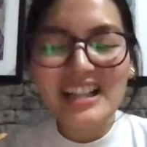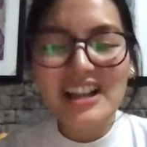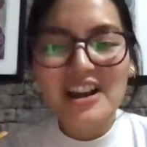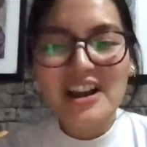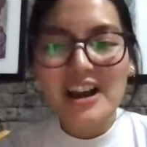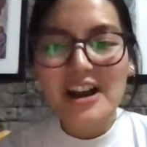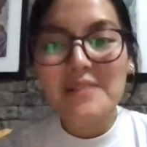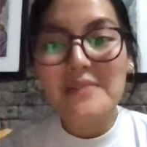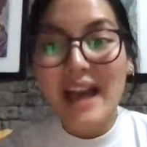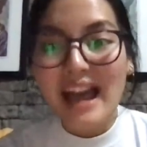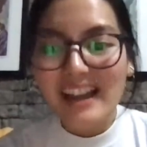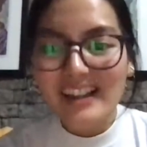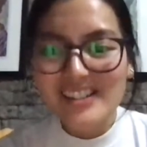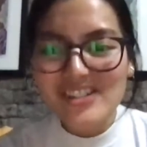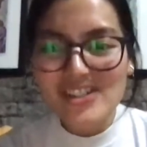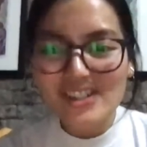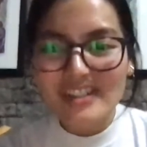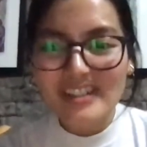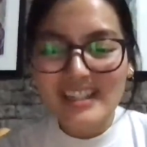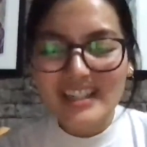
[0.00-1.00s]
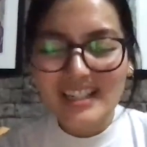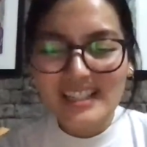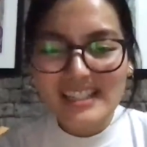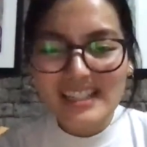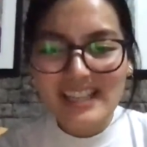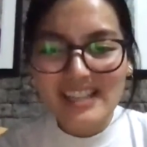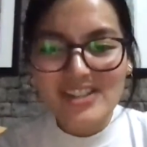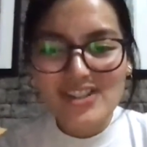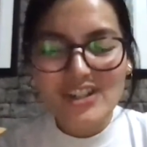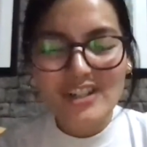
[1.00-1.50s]
actually,
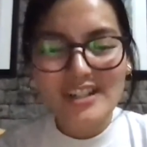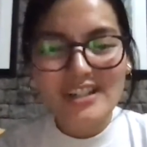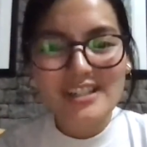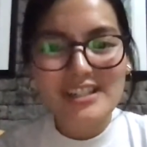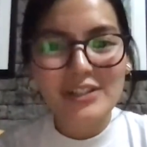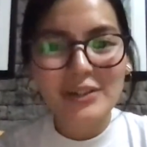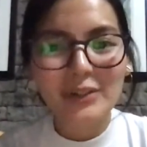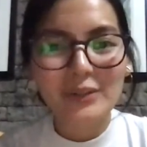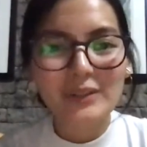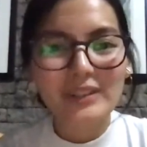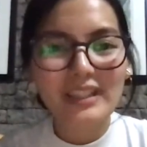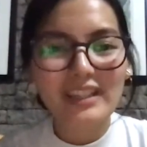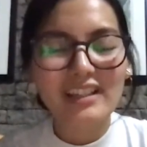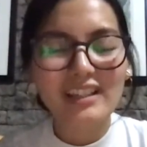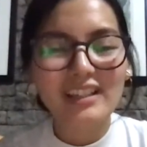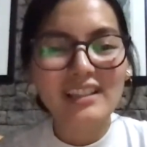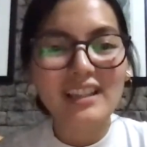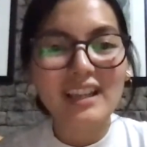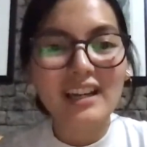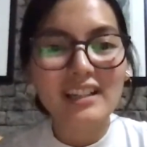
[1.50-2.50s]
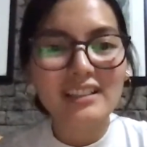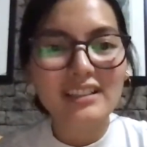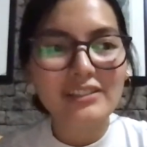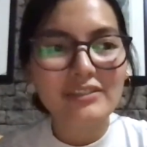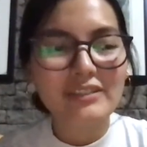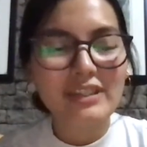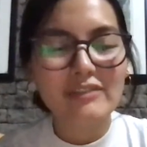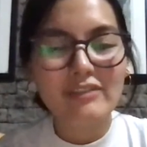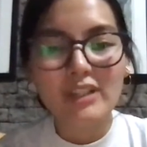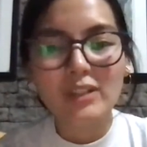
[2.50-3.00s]
Accenture is holding a lot of
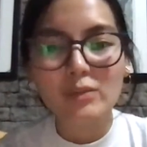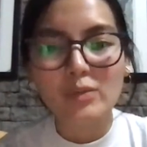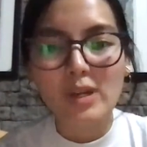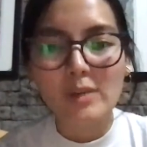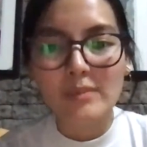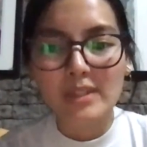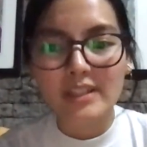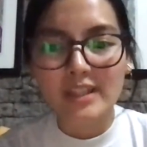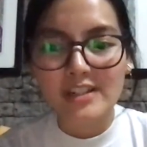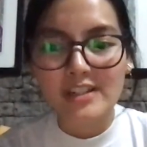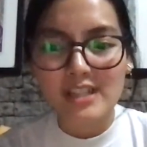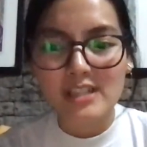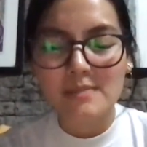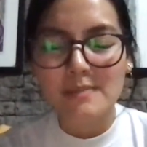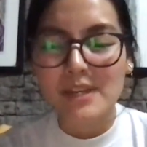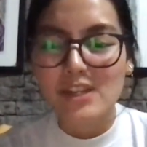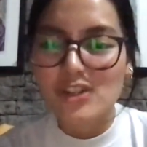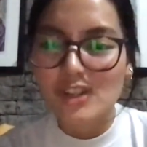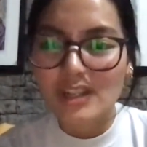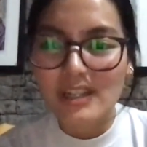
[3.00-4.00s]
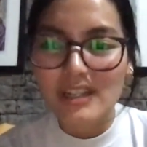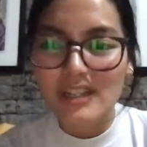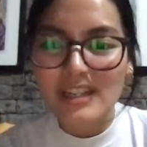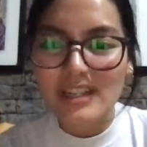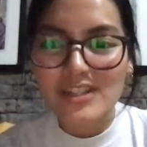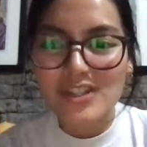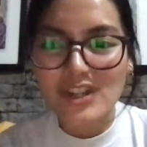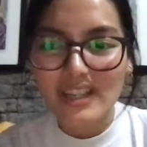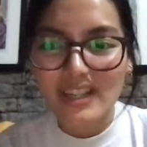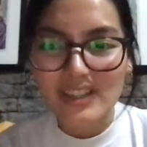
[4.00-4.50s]
different webinars, especially
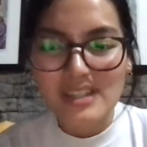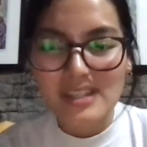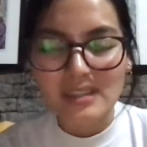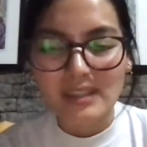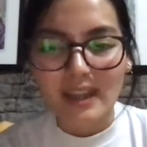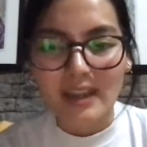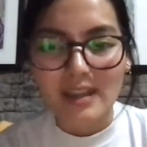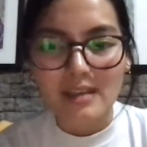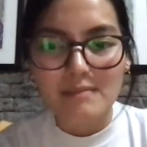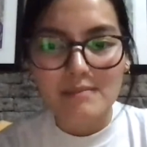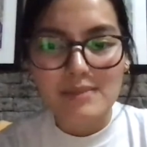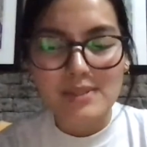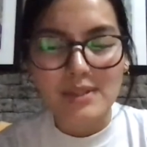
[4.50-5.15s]
during this time.